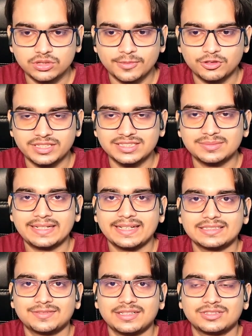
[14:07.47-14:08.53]
about this mic
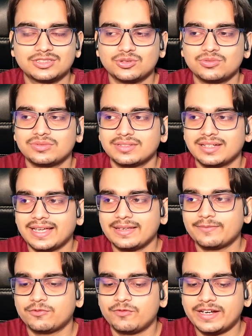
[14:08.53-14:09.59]
as well. So I
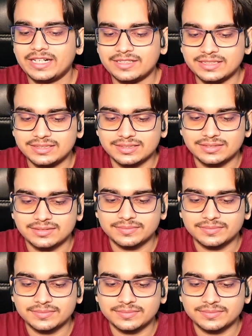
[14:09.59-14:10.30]
went with this.